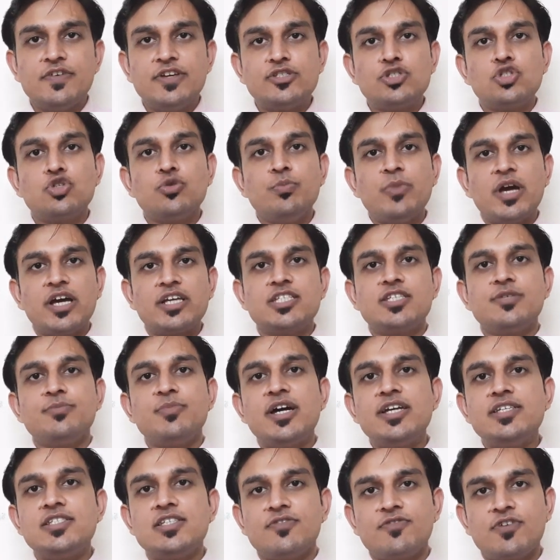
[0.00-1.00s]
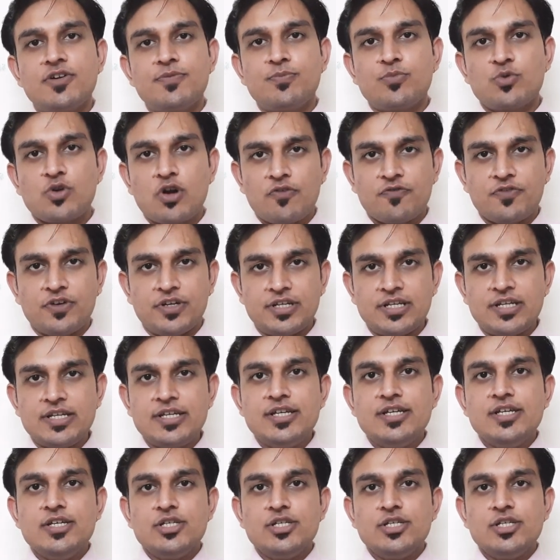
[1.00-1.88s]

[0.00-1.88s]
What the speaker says: is to maximize our profit.